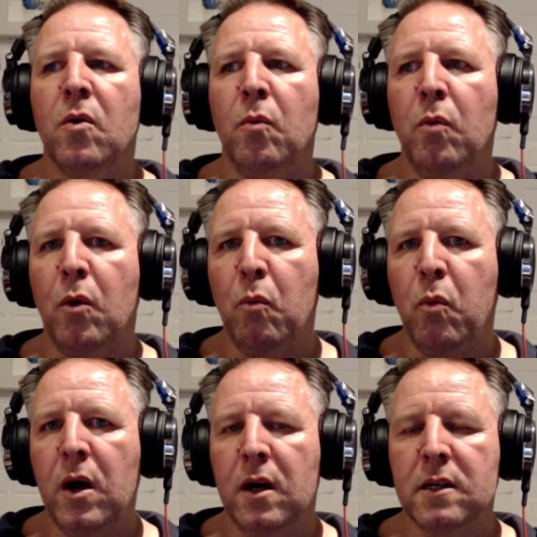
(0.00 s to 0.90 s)
What
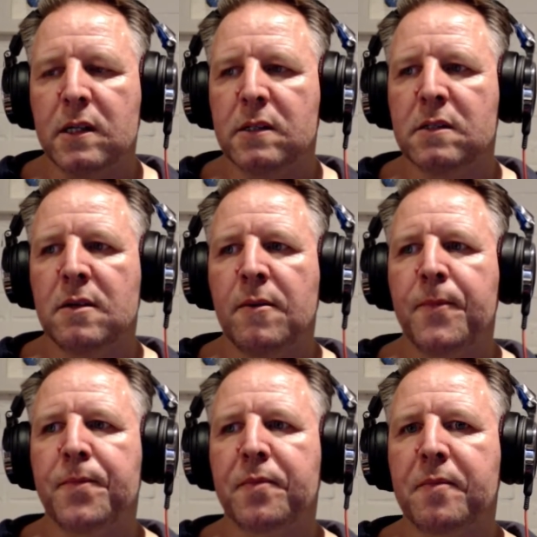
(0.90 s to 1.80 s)
works
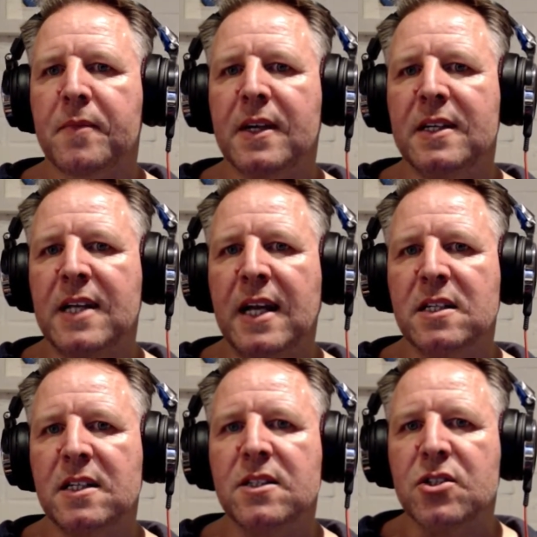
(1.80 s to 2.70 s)
is
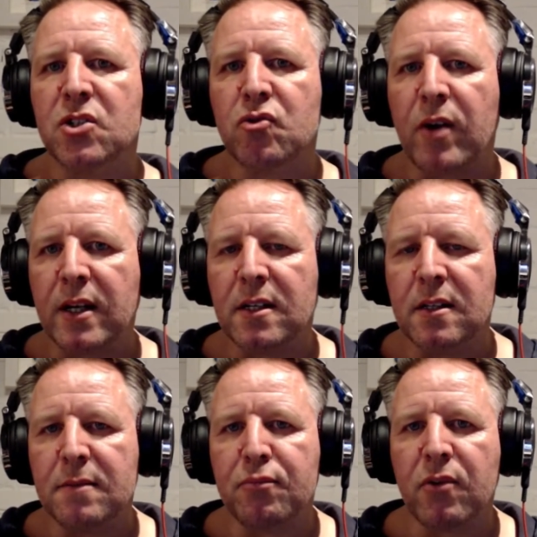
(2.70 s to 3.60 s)
actually distracting
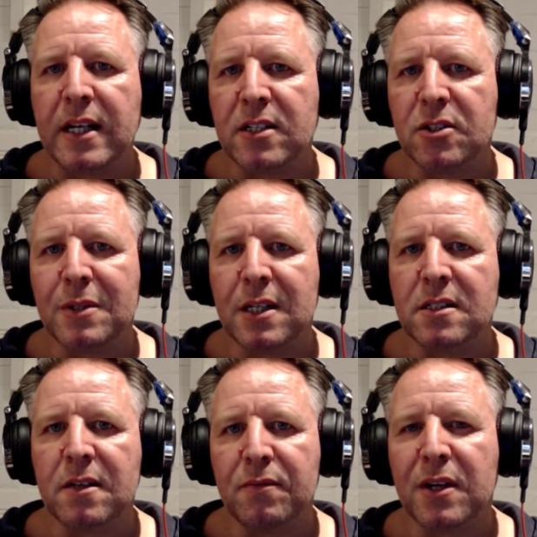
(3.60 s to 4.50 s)
the brain so it does
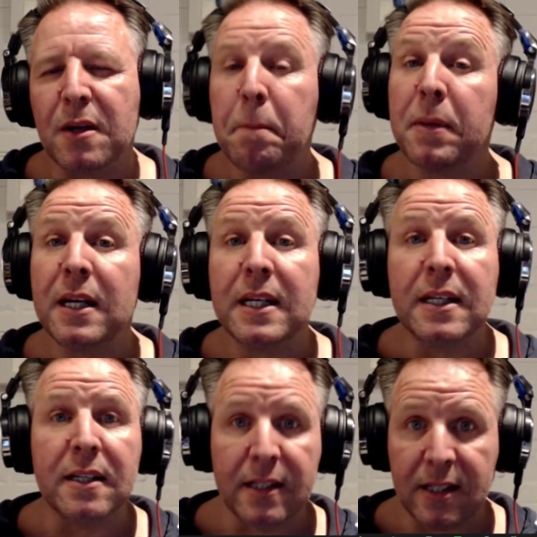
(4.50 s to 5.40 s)
something
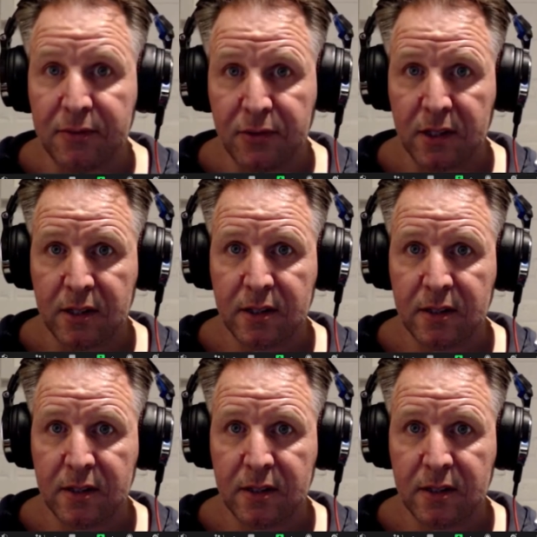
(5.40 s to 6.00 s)
completely different.